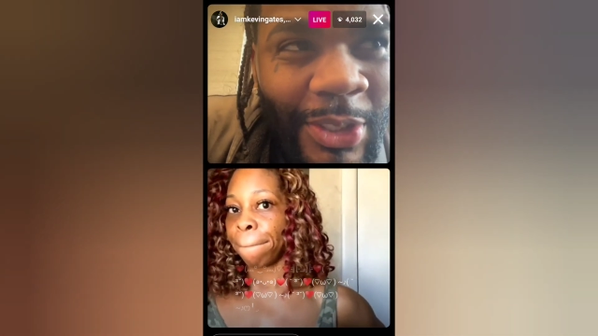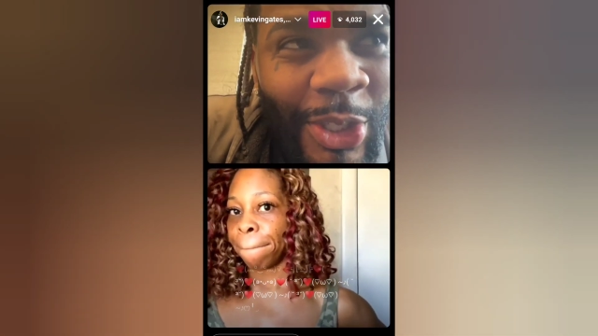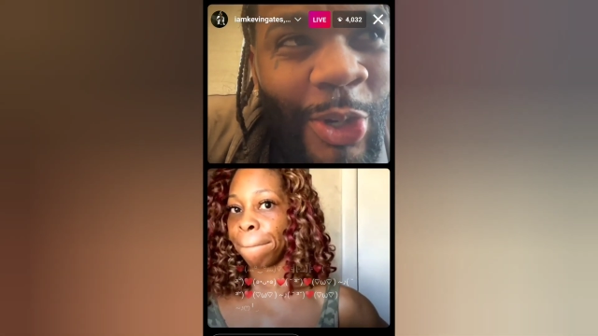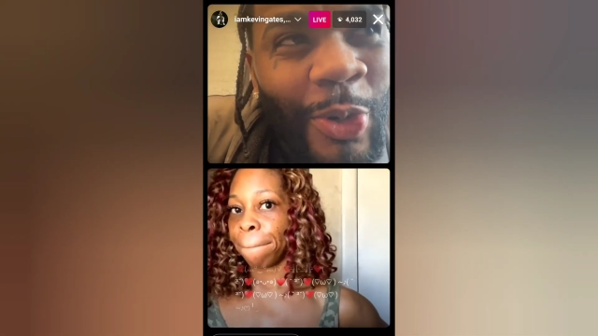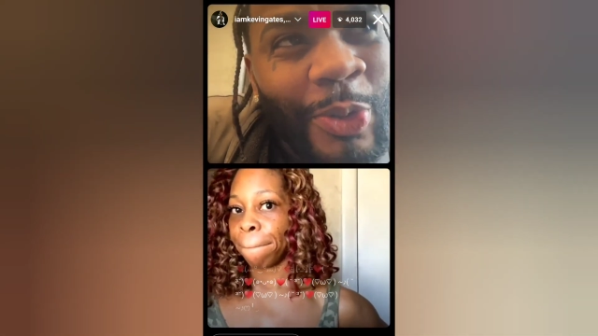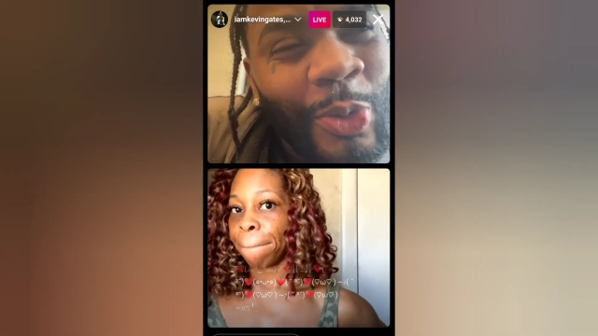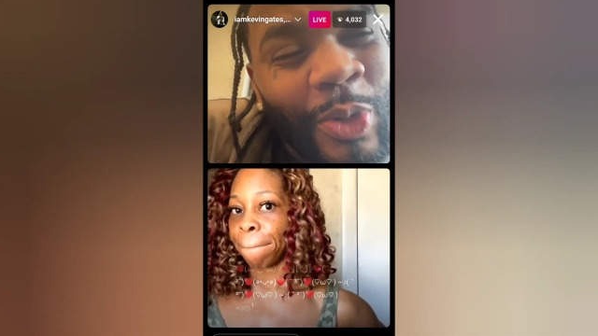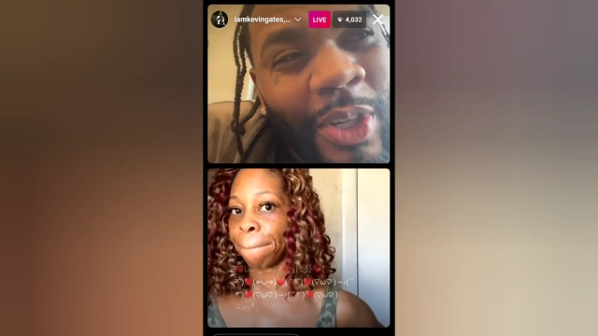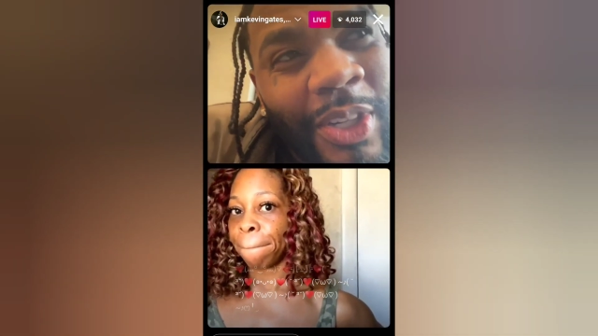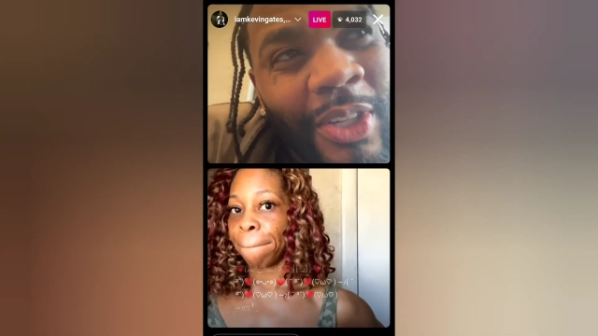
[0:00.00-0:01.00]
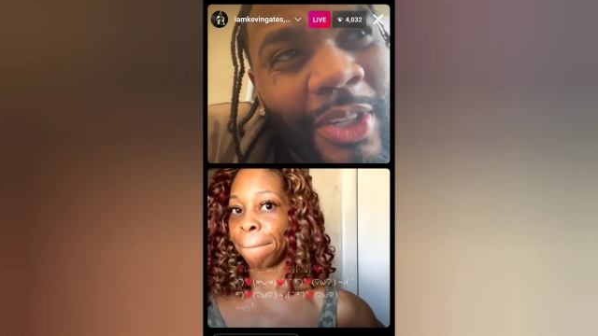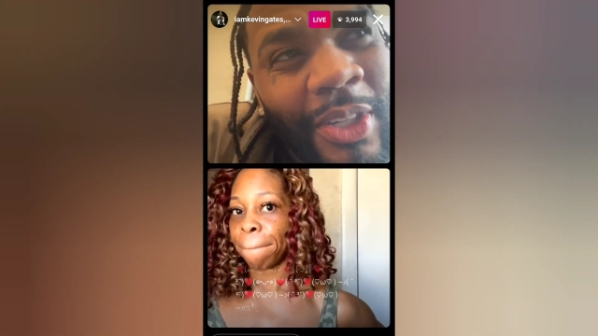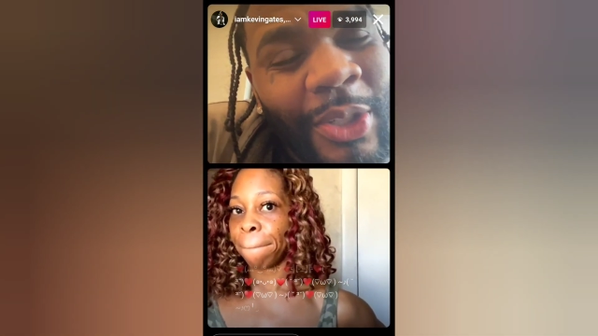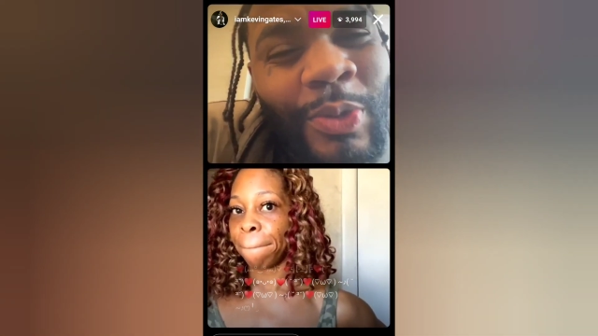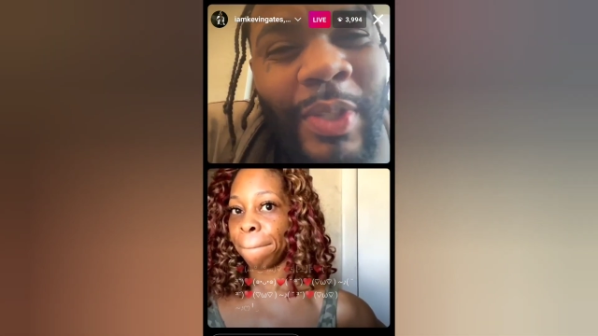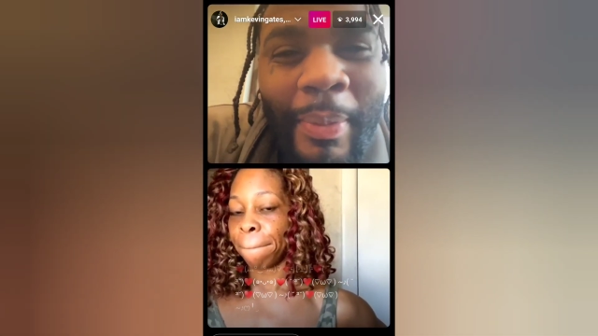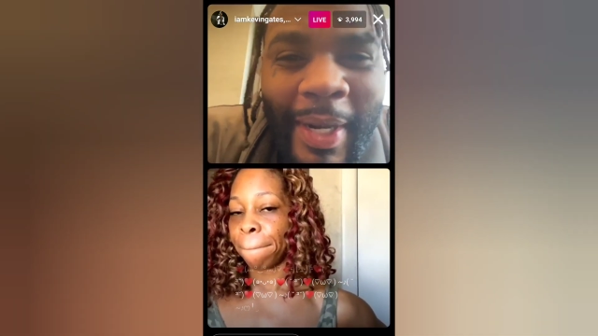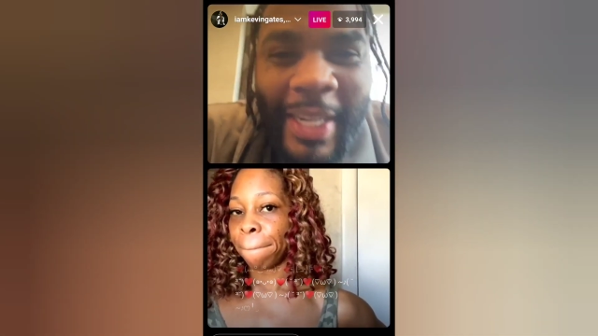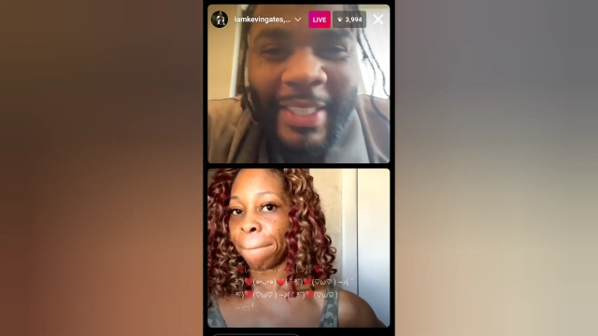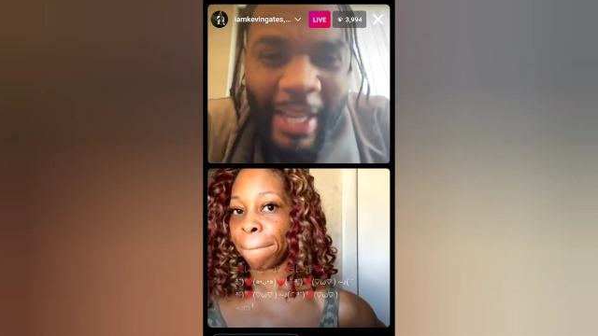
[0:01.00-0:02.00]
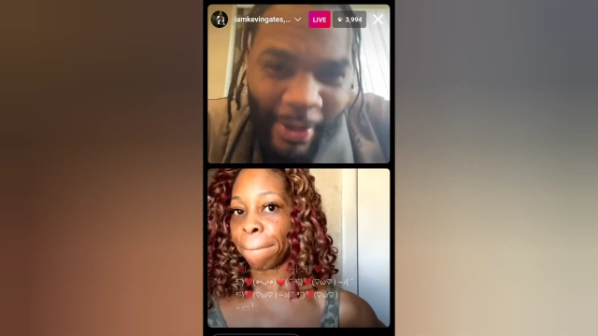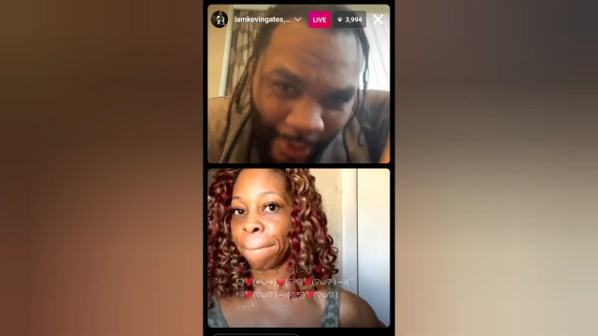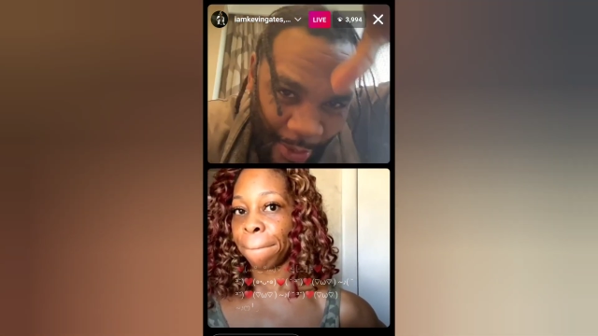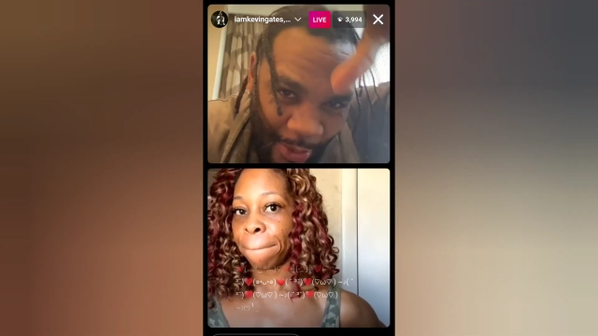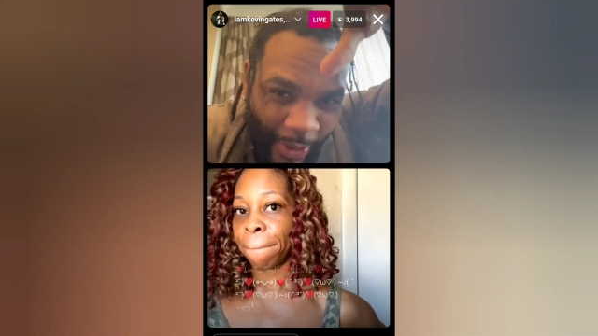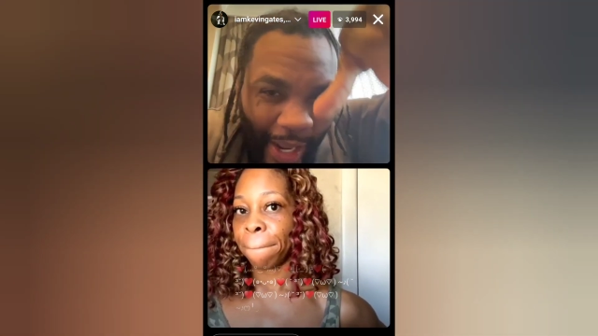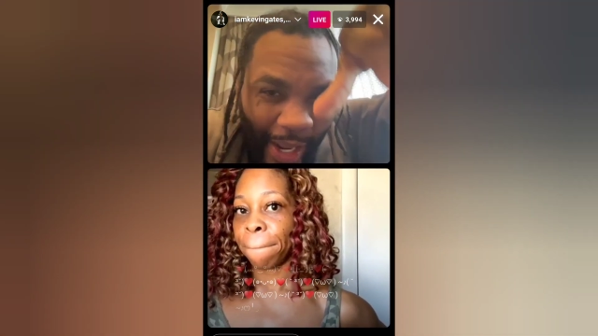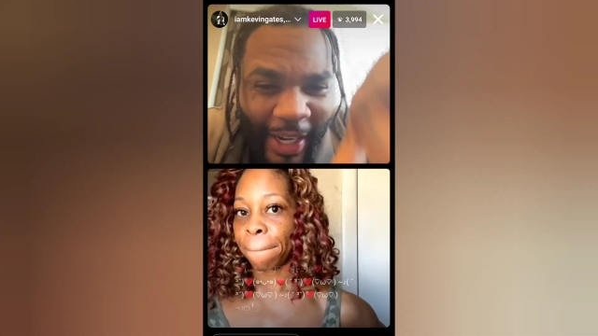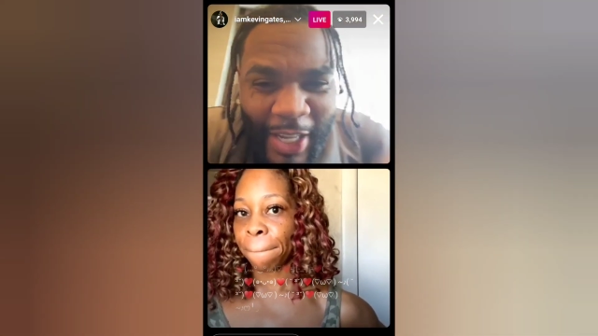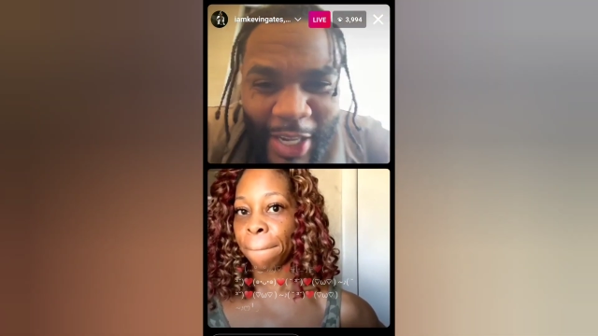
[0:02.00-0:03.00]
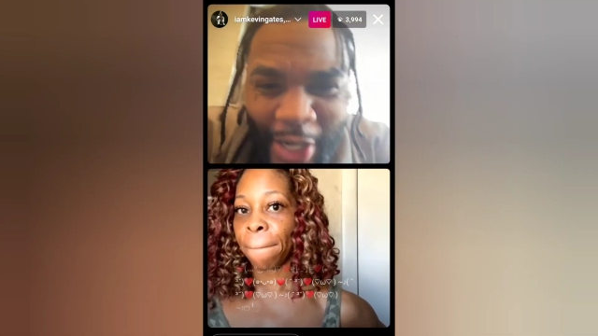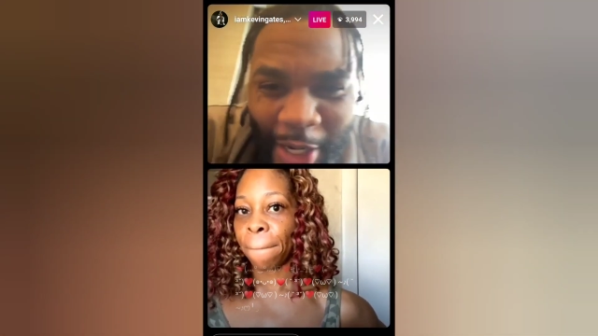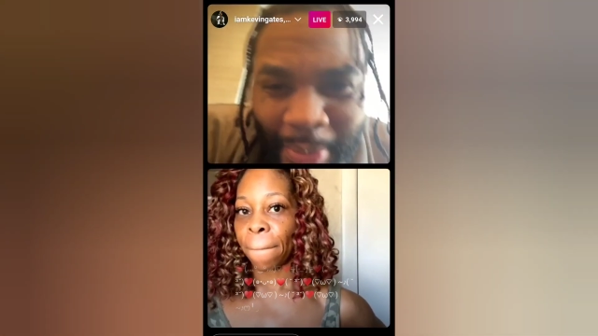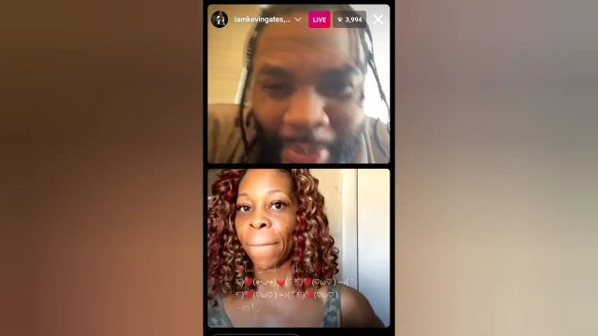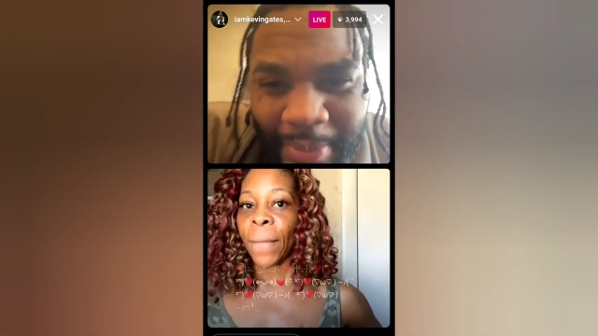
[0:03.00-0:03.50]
Speaker 1: You don't do the uh you talking about that thing where you go like a little hump?